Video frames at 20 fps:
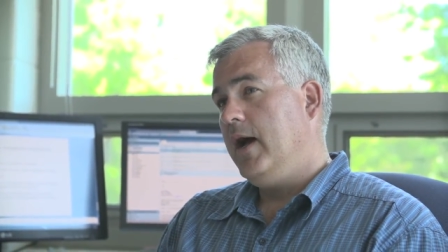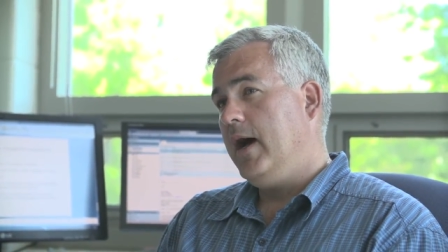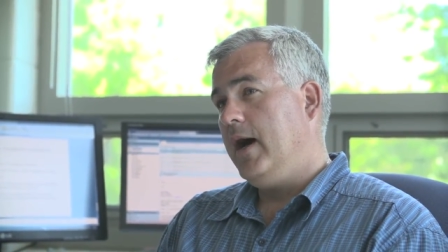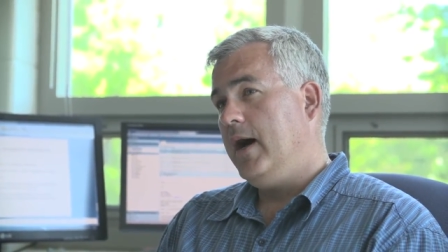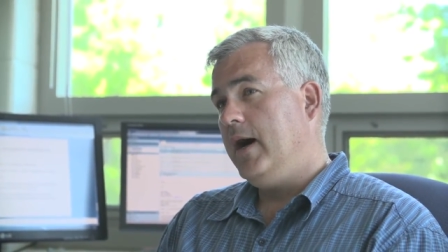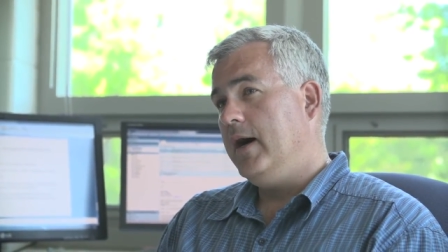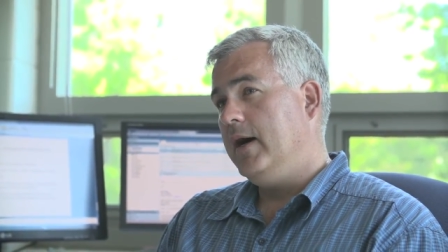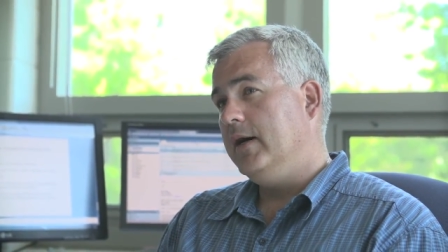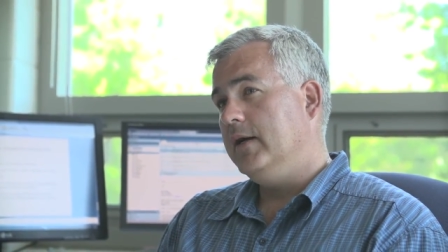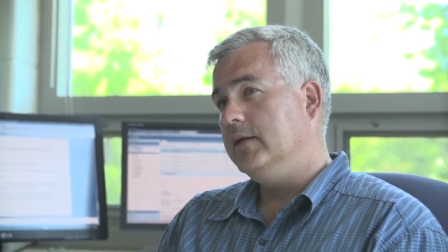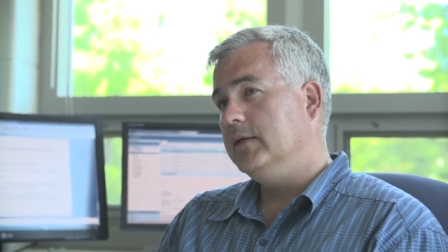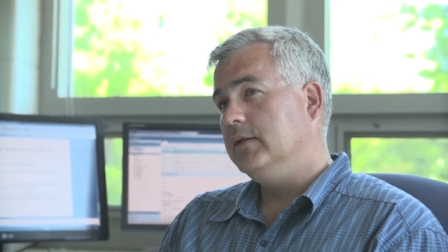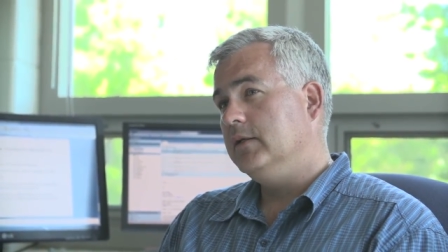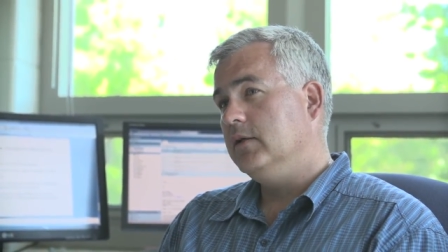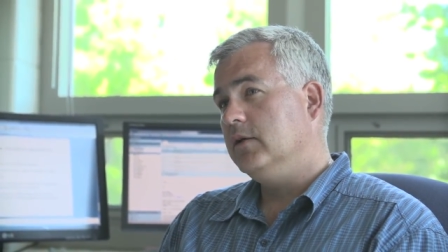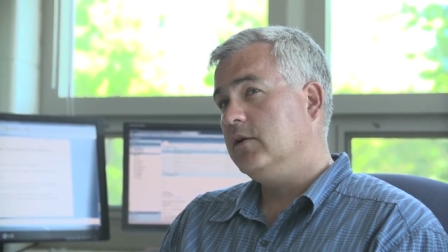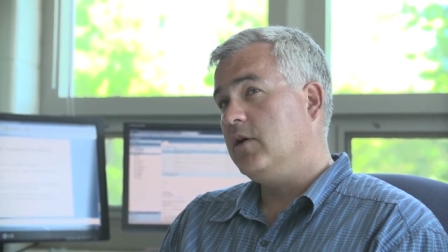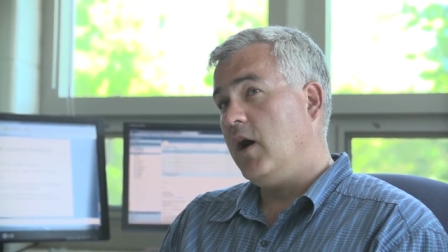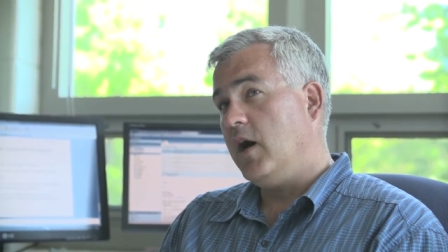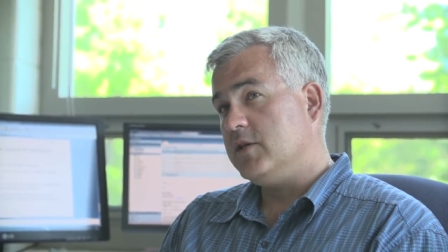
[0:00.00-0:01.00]
uh,
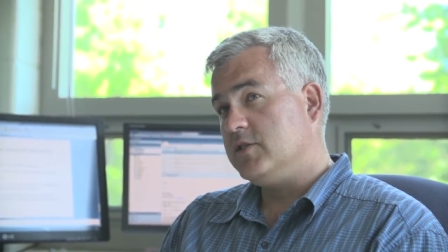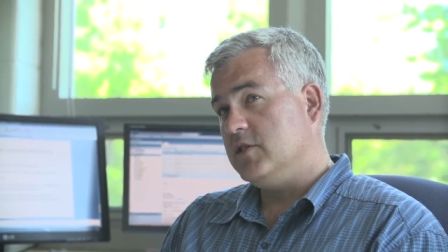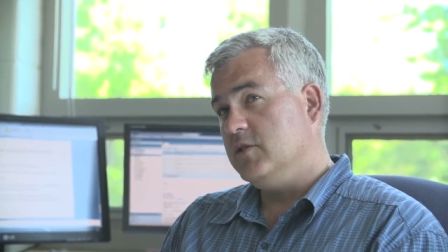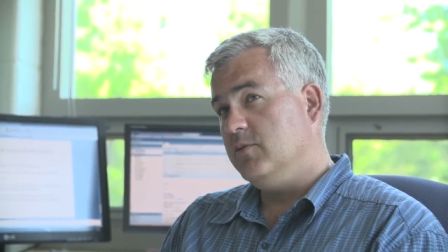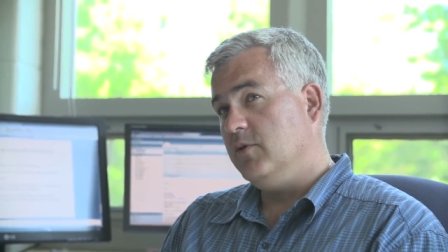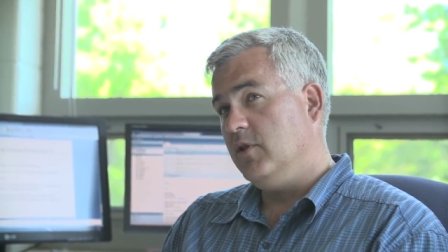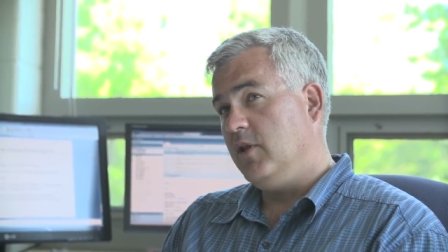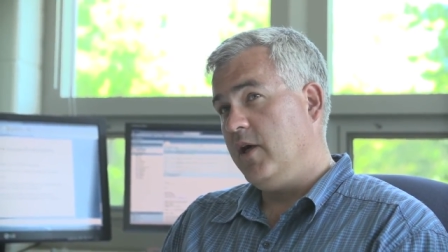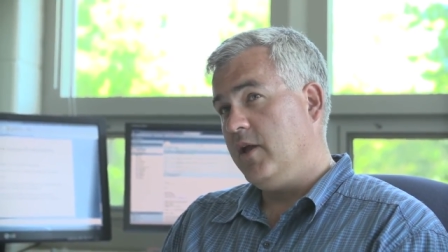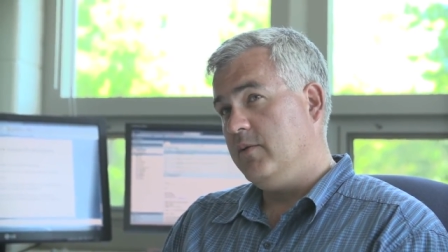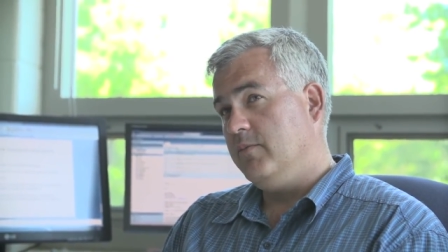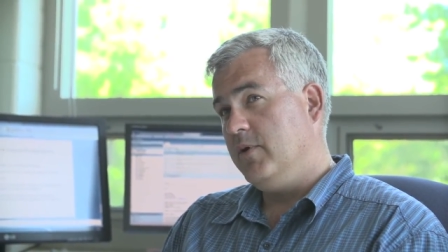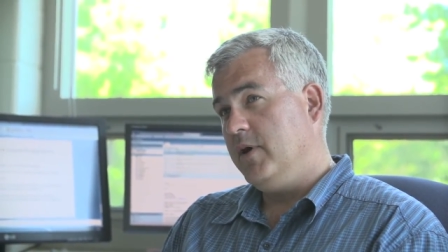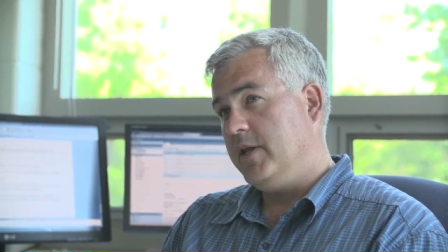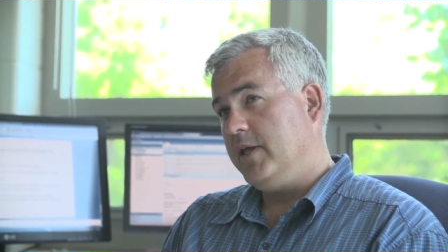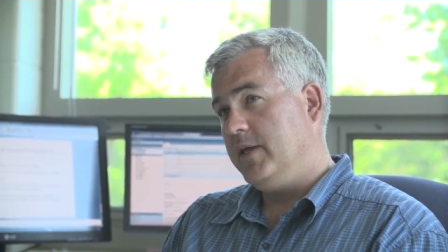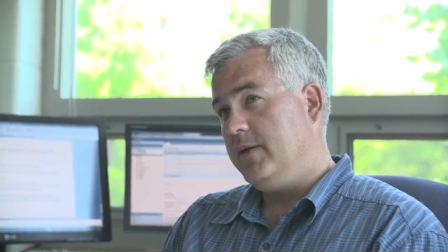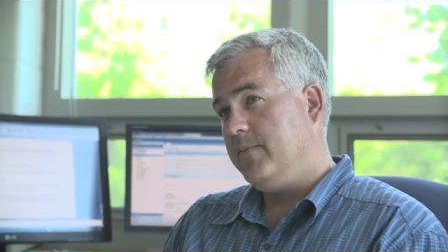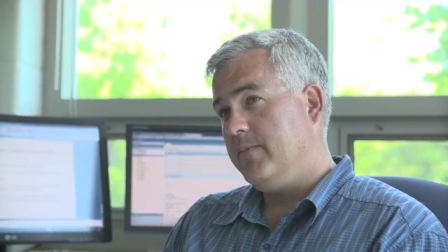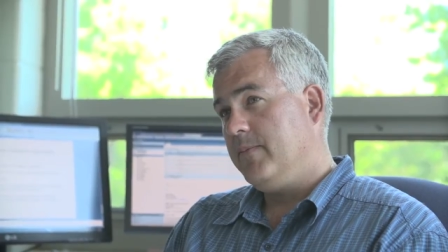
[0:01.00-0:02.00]
cost them a lot of
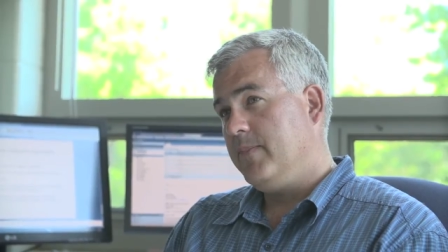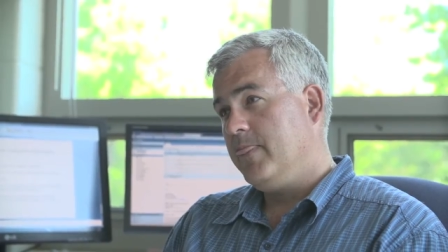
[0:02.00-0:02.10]
money.